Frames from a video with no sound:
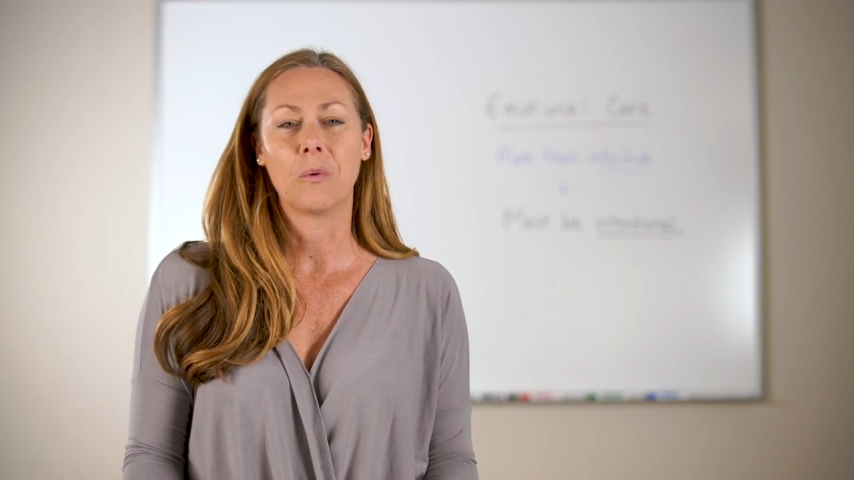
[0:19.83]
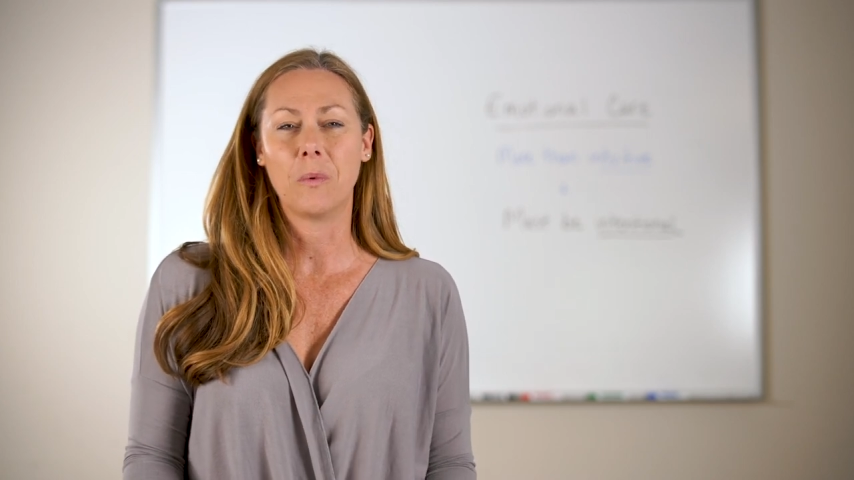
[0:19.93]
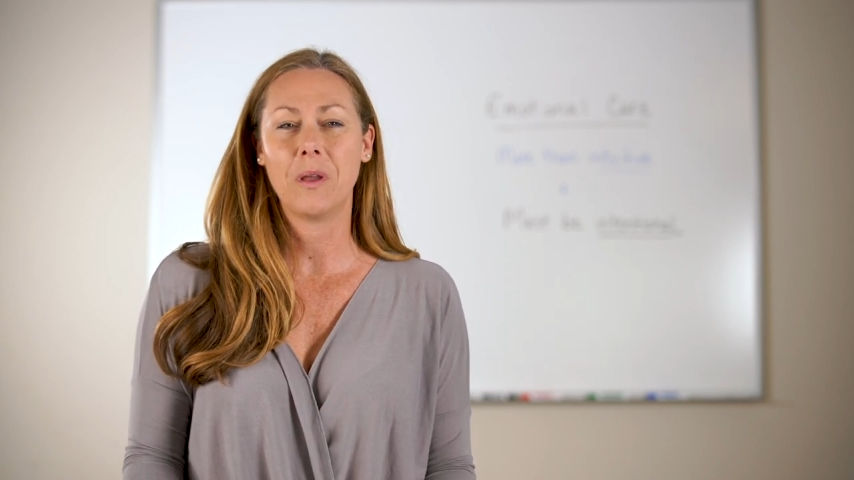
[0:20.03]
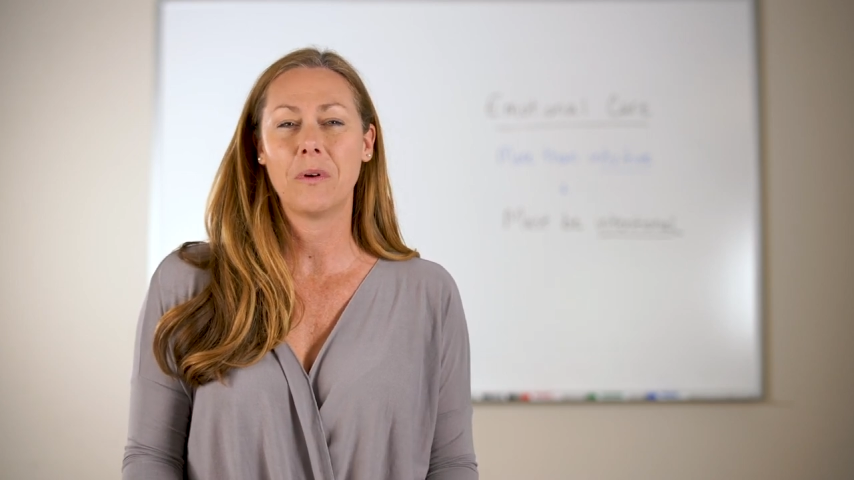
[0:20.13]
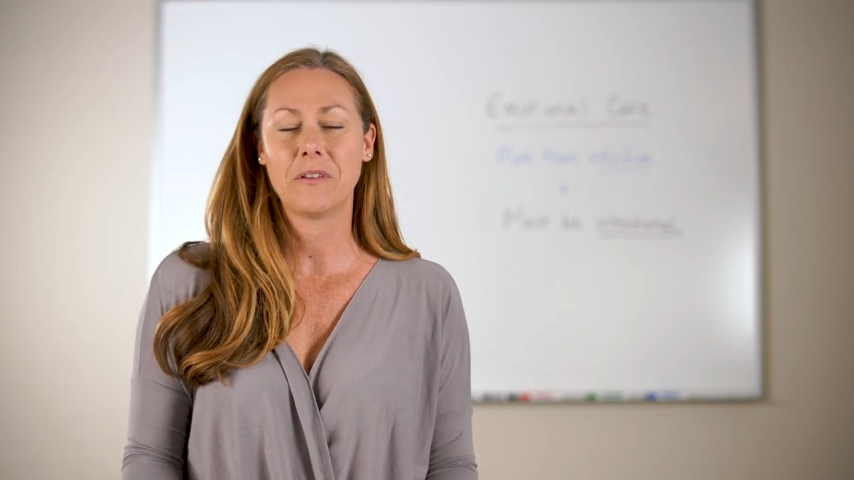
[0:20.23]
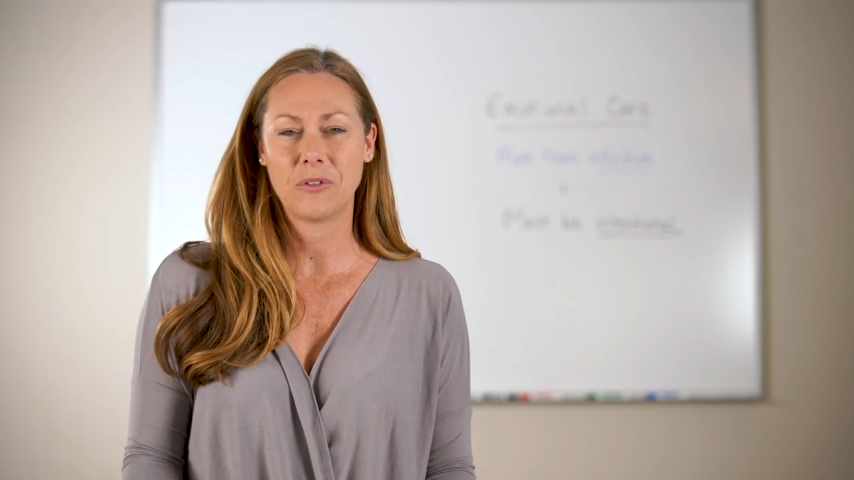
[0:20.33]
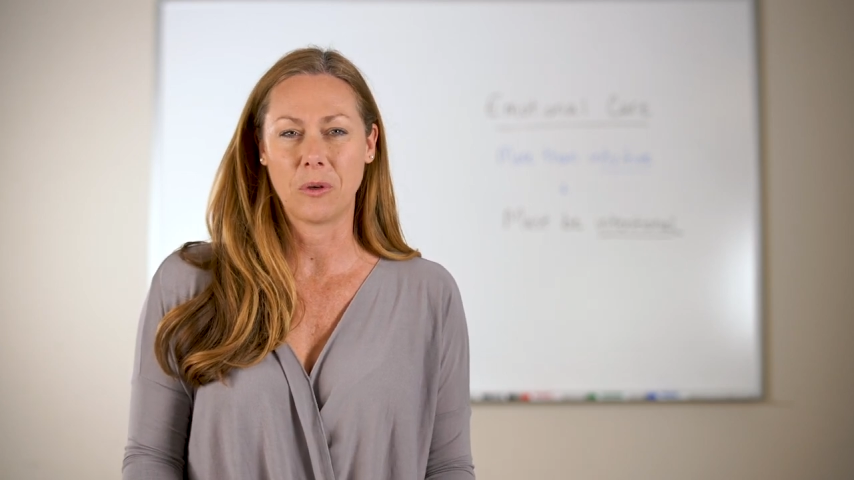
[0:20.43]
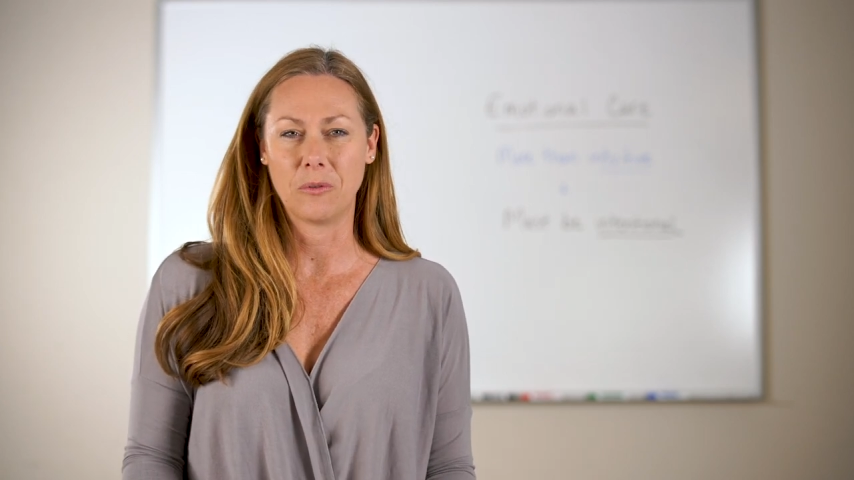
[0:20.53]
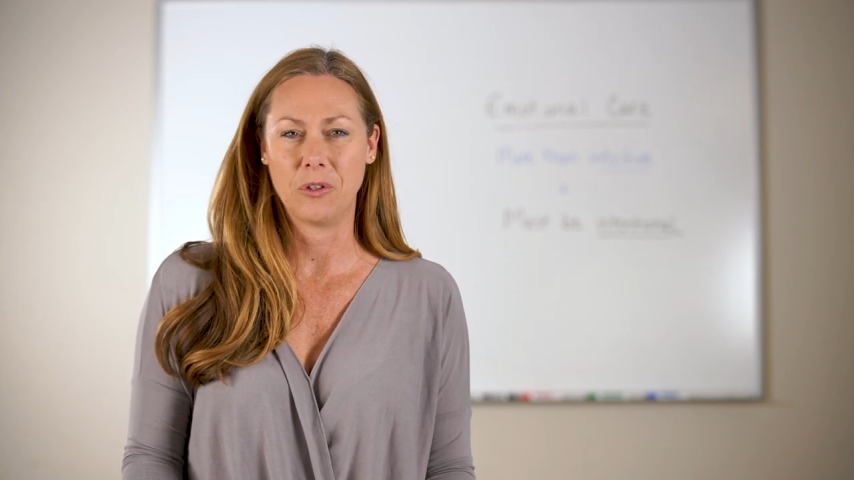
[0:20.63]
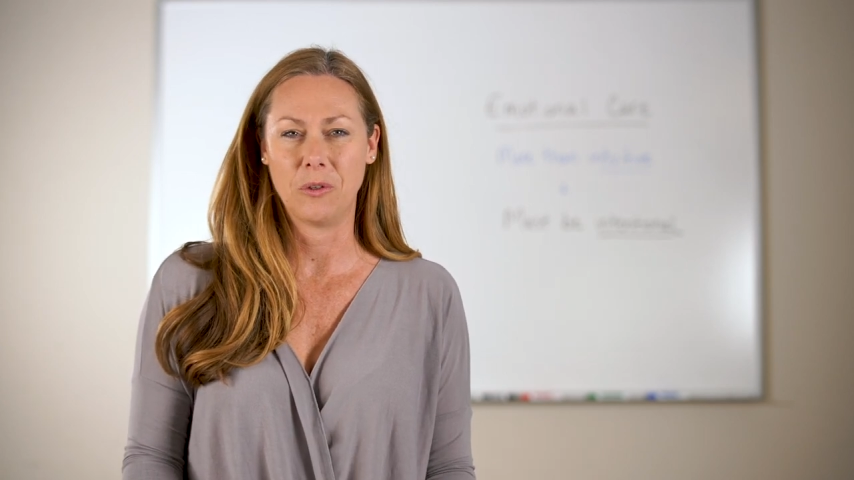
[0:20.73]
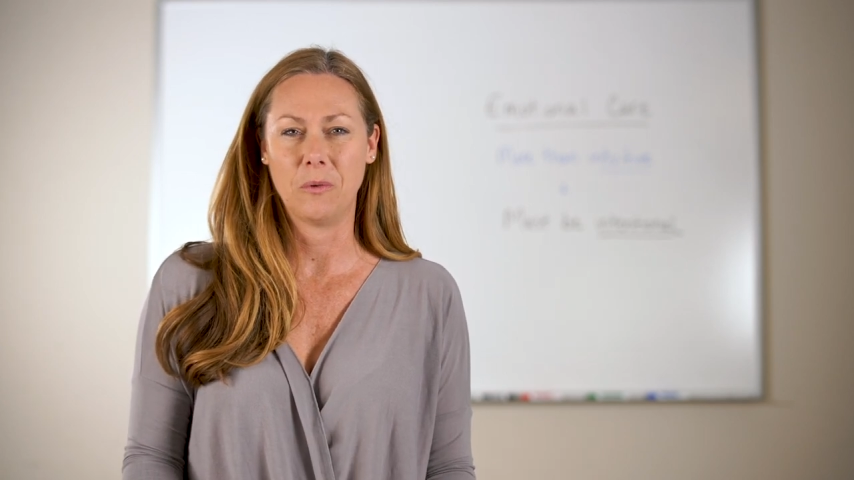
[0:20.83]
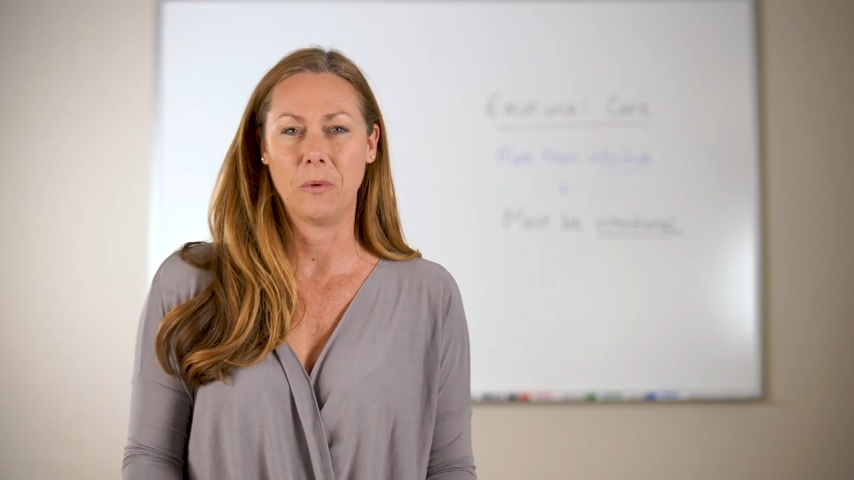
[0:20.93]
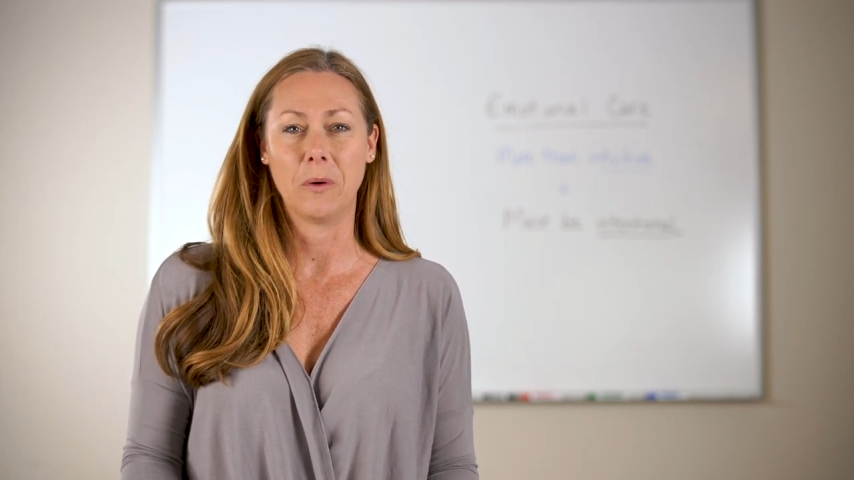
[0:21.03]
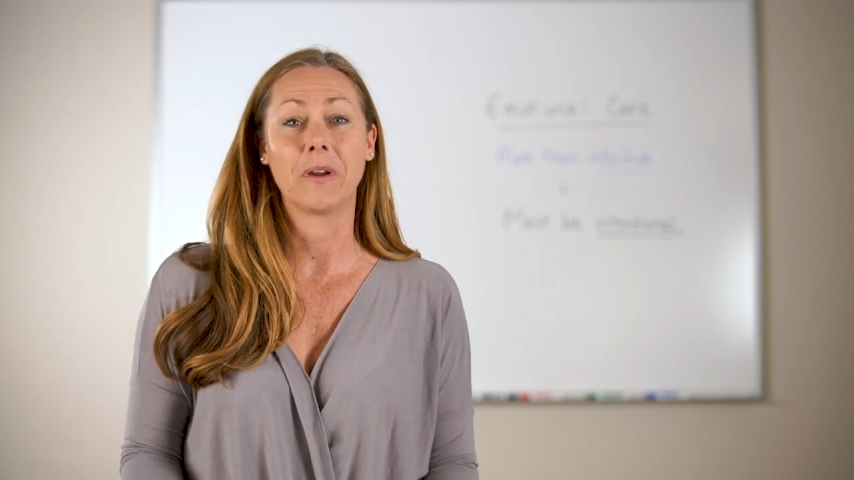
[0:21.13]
We would have told you we